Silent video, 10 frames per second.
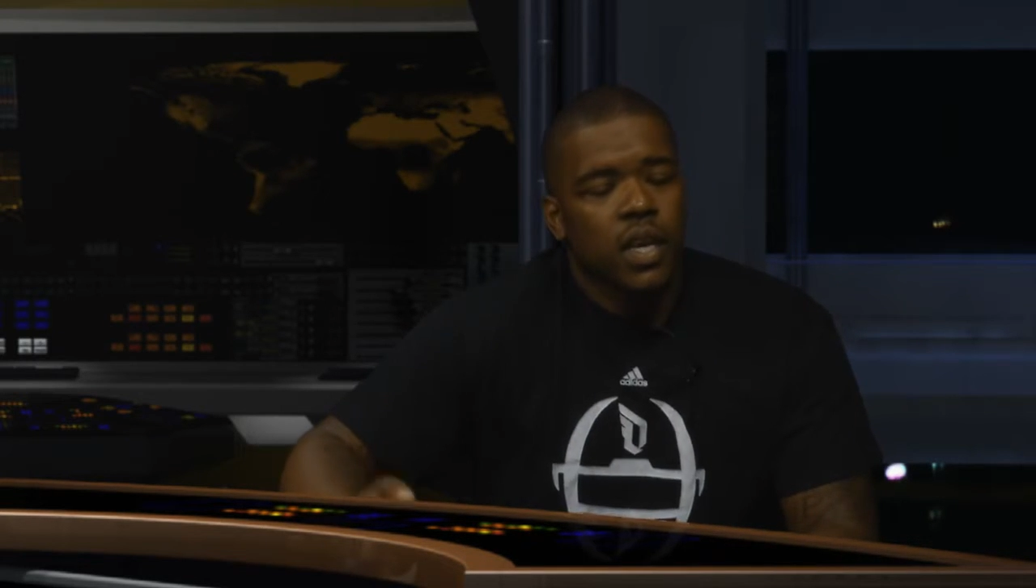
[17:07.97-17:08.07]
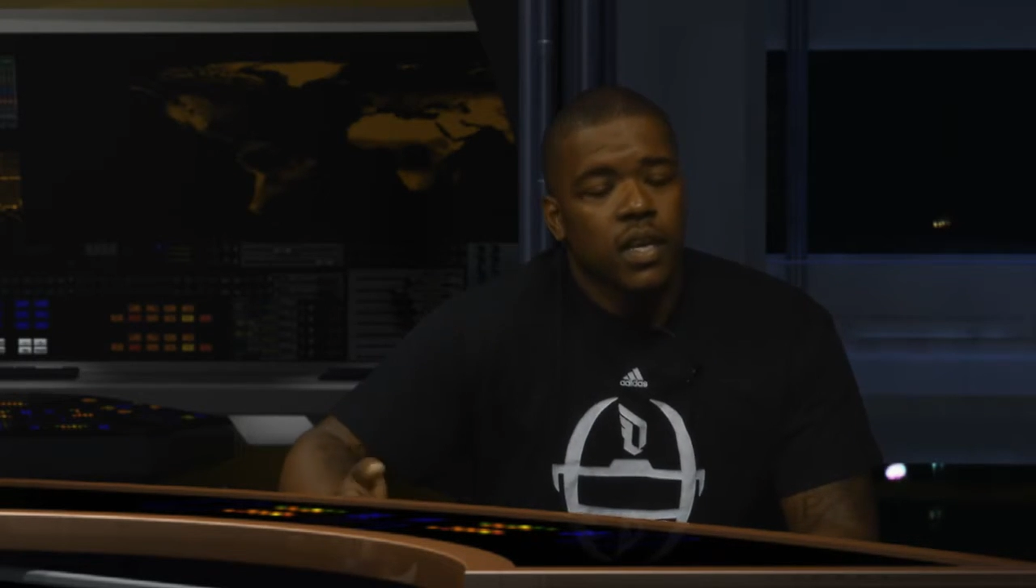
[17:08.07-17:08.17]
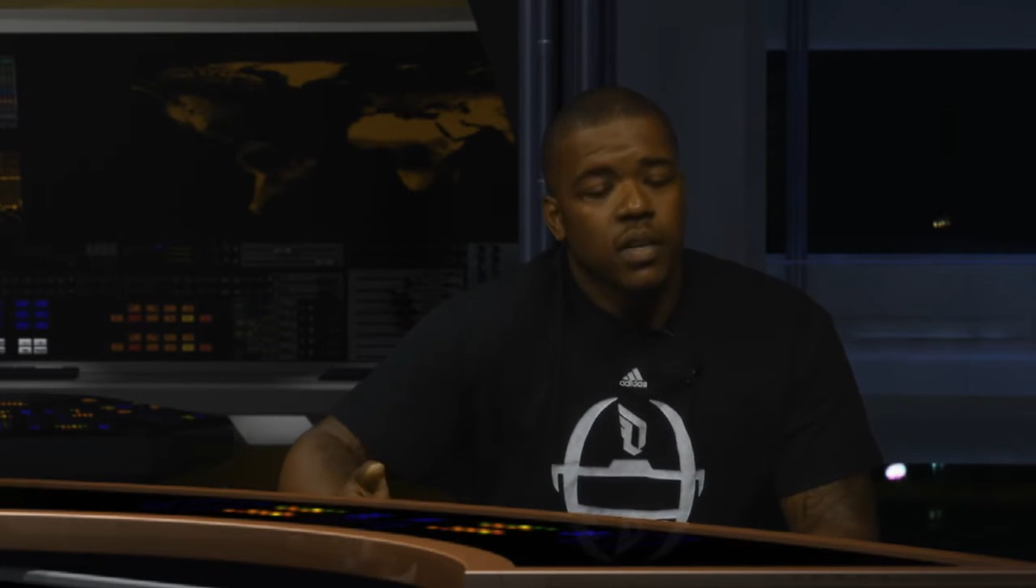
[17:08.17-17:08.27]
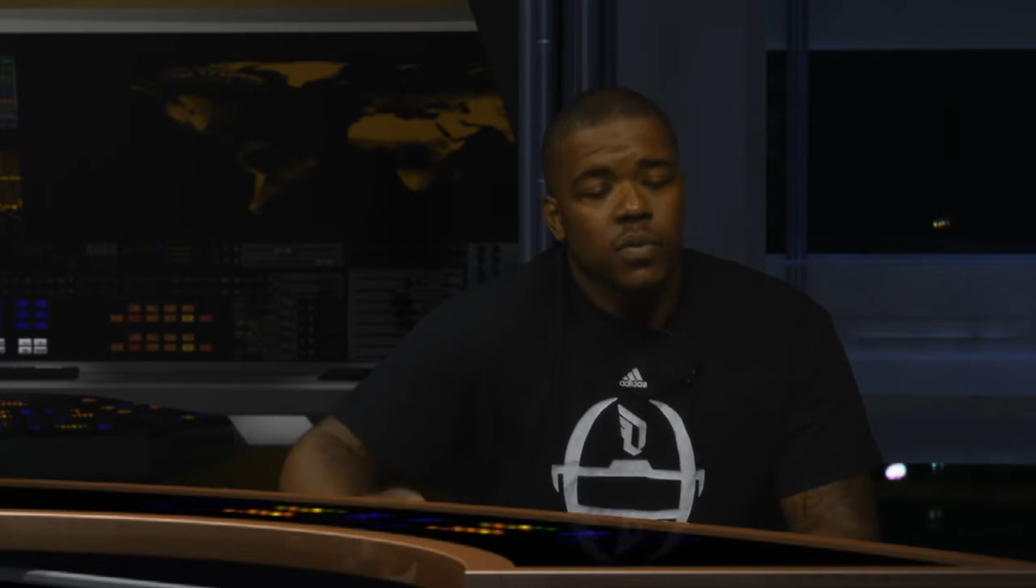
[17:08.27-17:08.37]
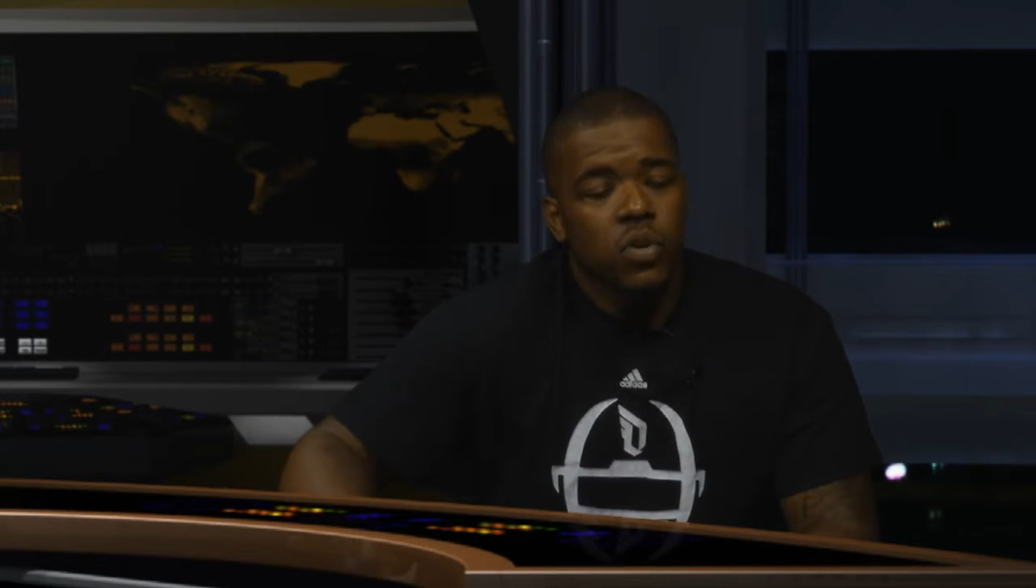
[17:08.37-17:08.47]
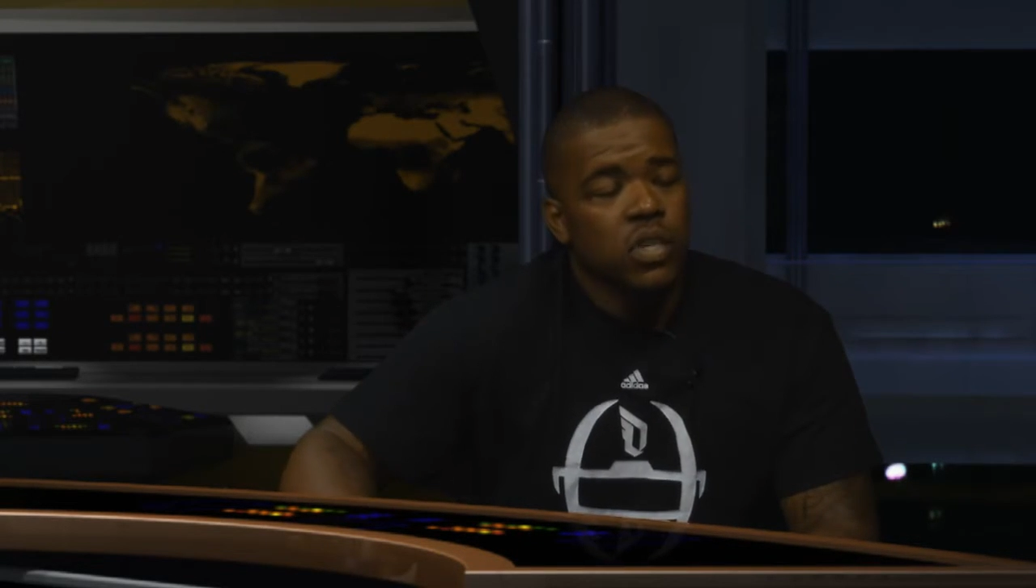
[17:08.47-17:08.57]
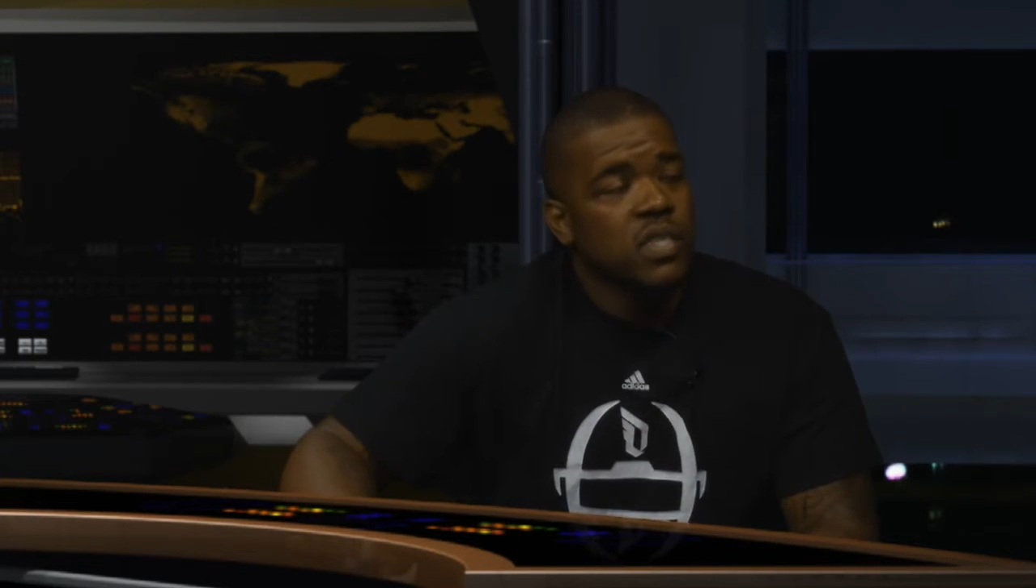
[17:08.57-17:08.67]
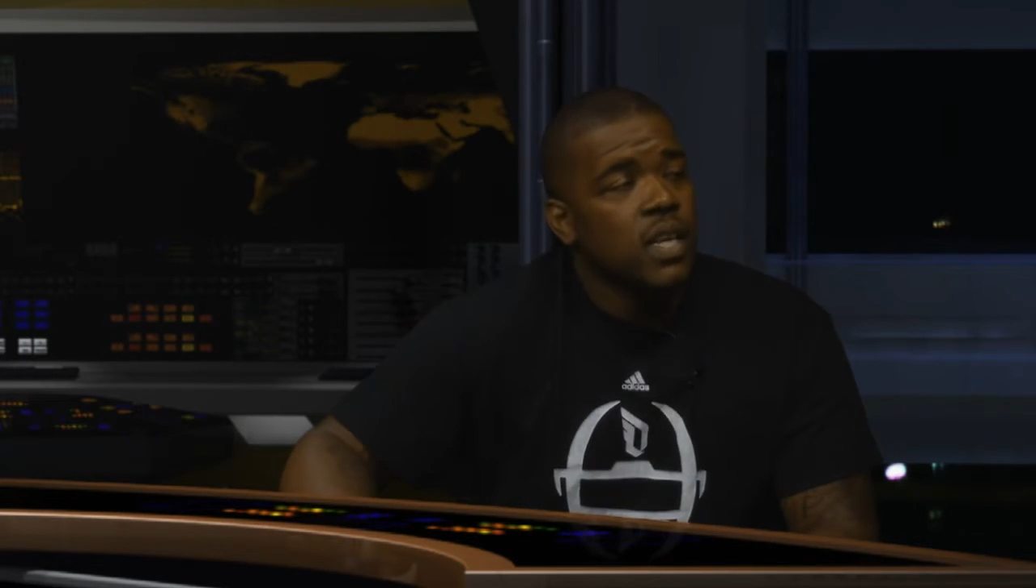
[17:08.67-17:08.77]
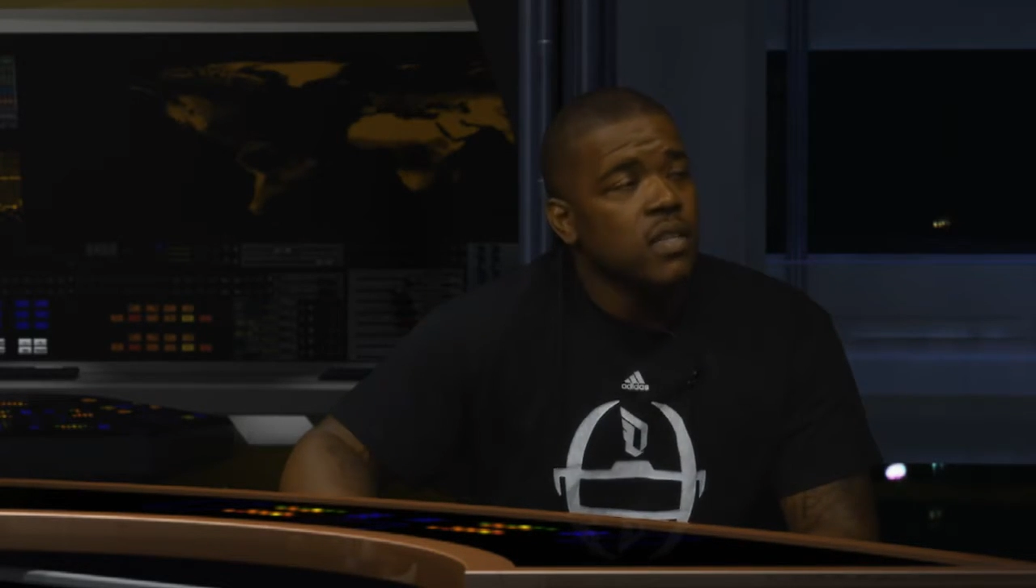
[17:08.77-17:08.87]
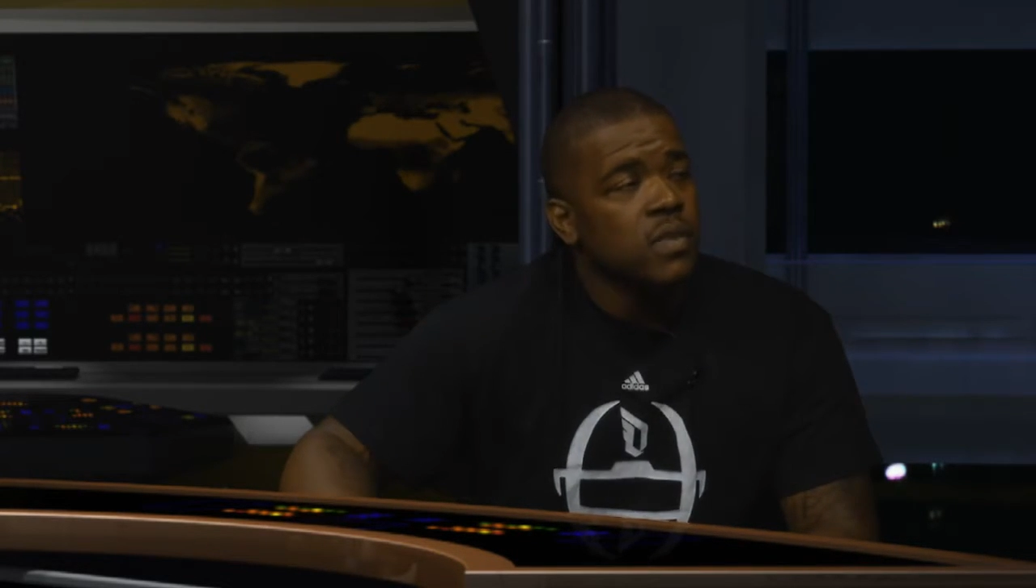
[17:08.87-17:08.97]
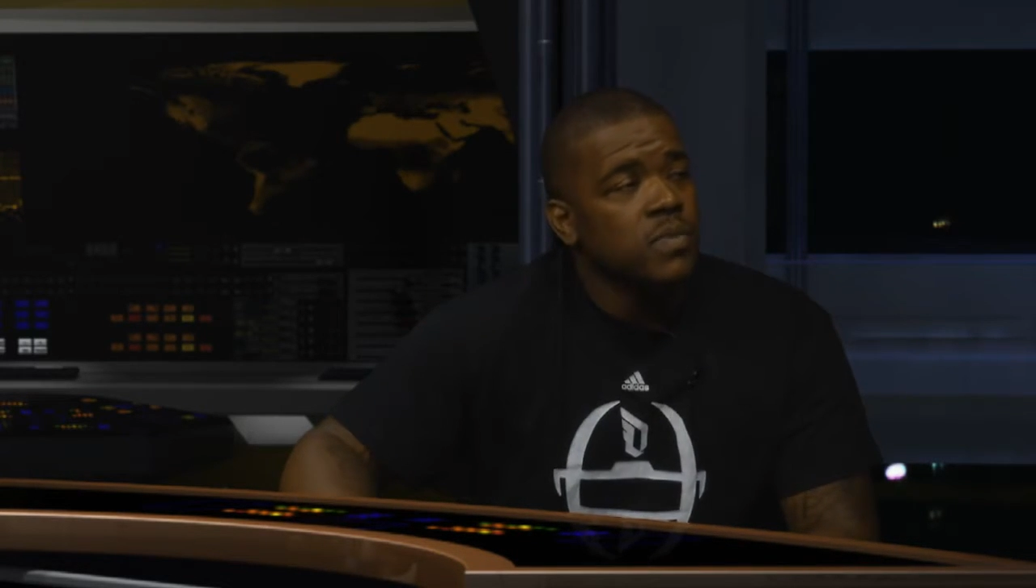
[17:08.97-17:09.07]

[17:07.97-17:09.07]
Ended up going to Southeast